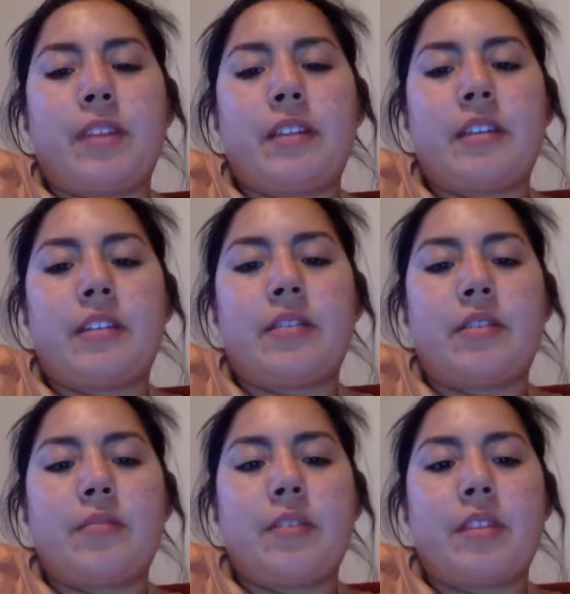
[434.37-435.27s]
means
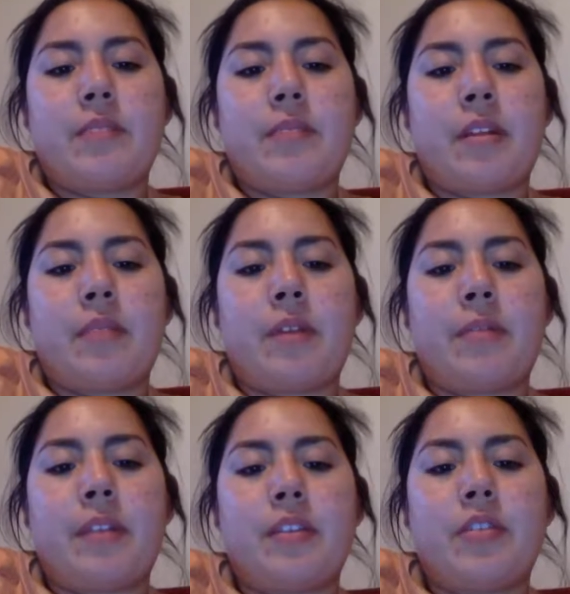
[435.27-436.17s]
histogram when the parent
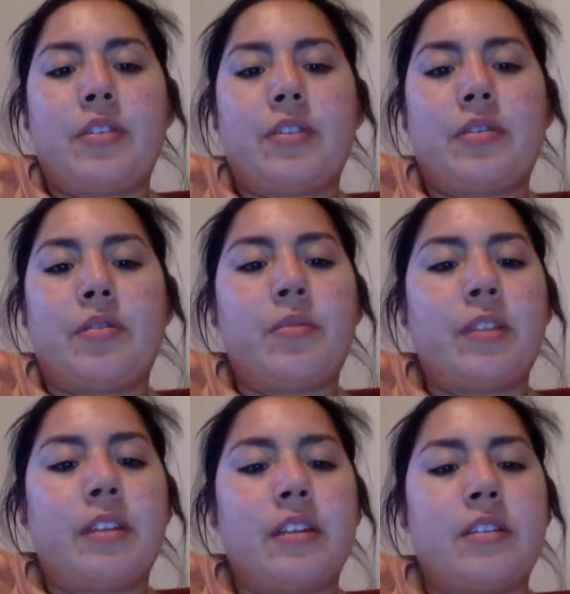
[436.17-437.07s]
population is
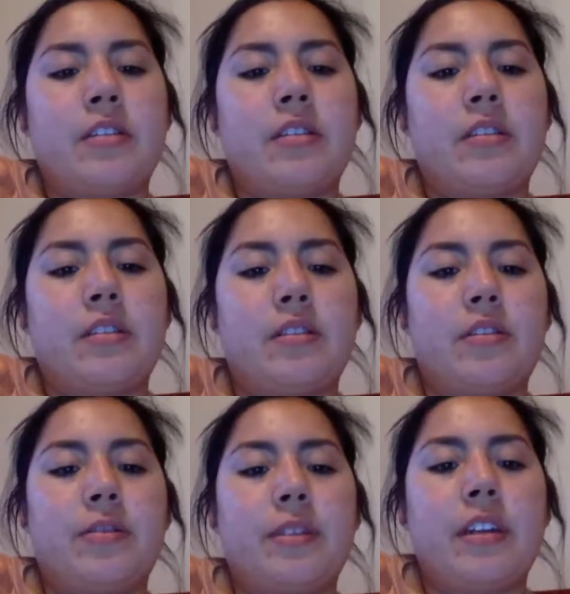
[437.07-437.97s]
normally
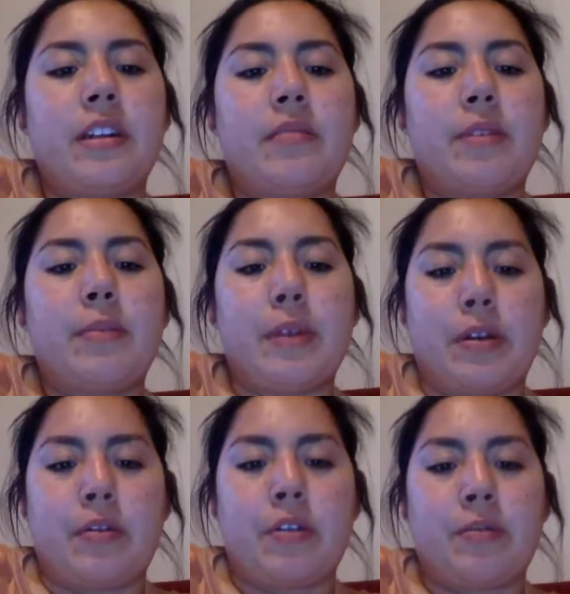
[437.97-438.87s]
distributed, and we put
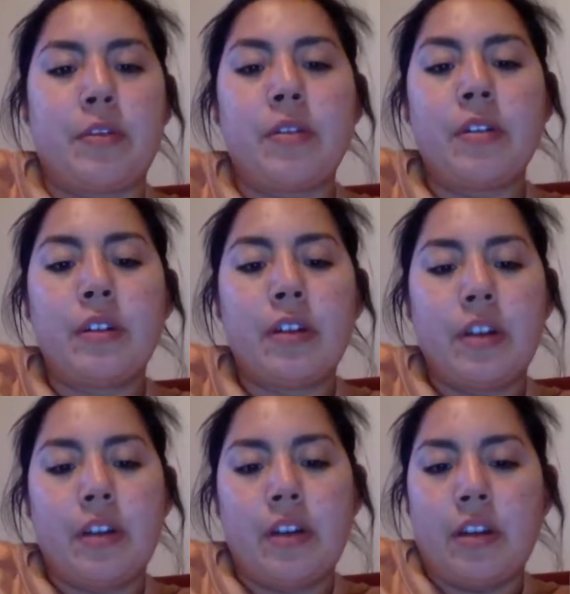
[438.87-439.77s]
normal.
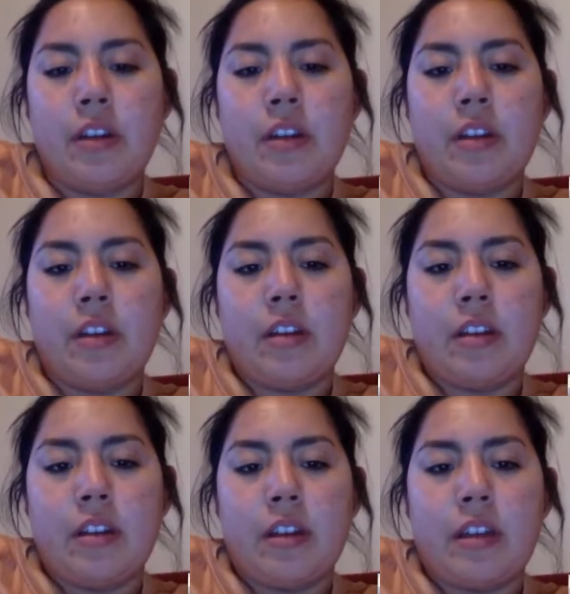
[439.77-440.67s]

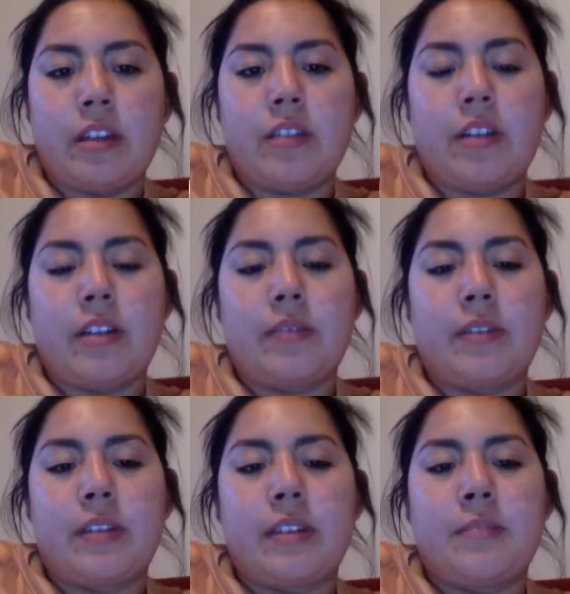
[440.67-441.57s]
And so that's
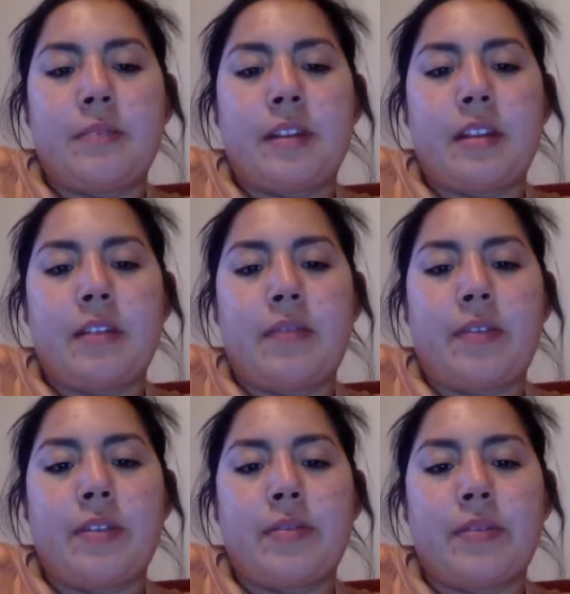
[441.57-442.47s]
what's the
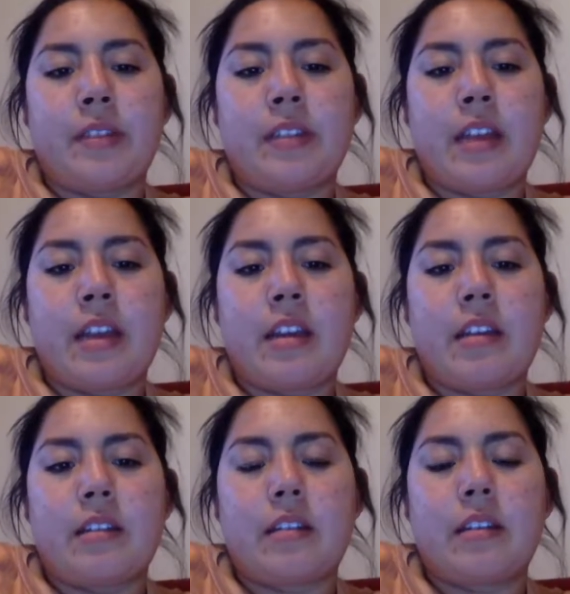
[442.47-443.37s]
first one saying
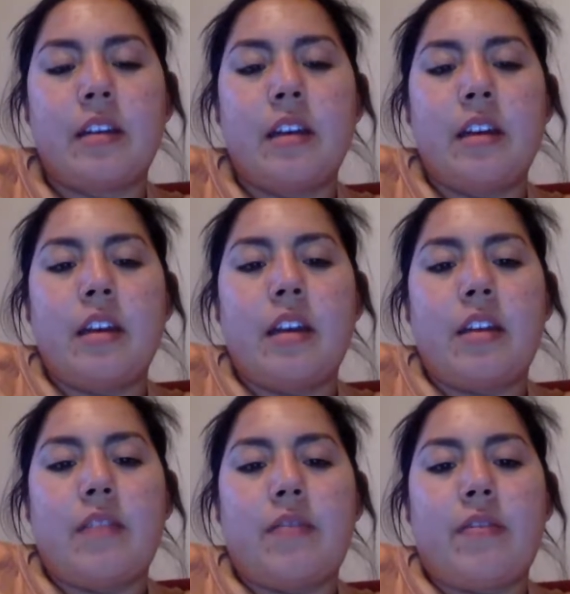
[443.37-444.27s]
is
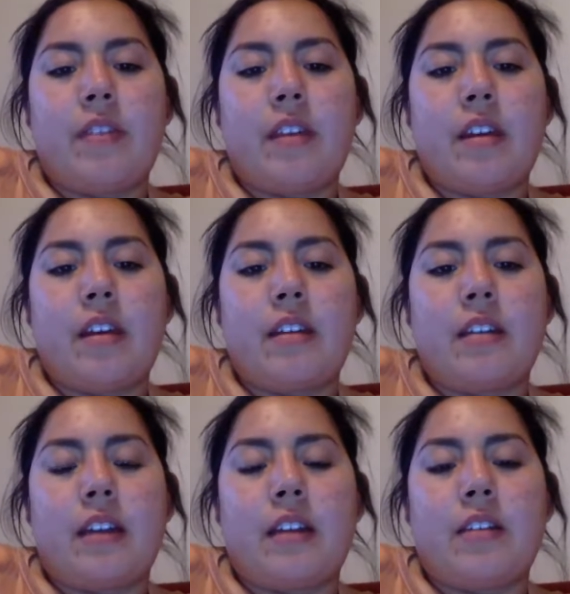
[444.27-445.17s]
if the
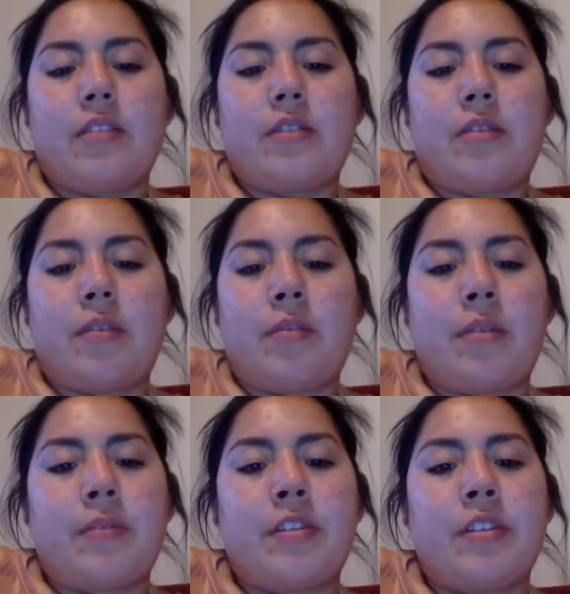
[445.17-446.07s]
data is drawn from a
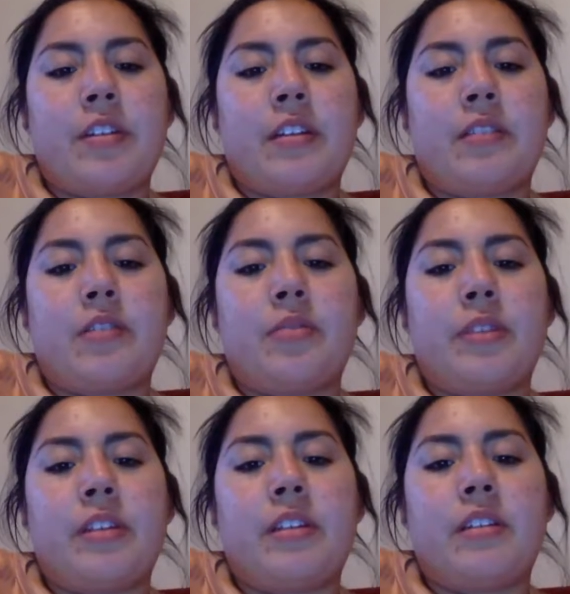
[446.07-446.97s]
population that is
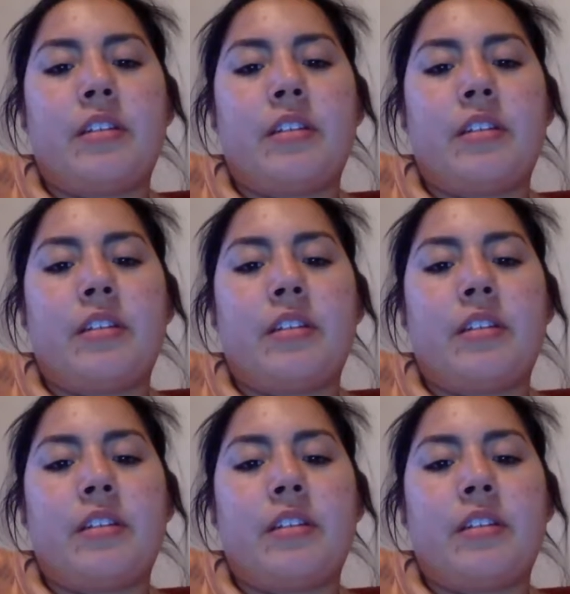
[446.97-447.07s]
normally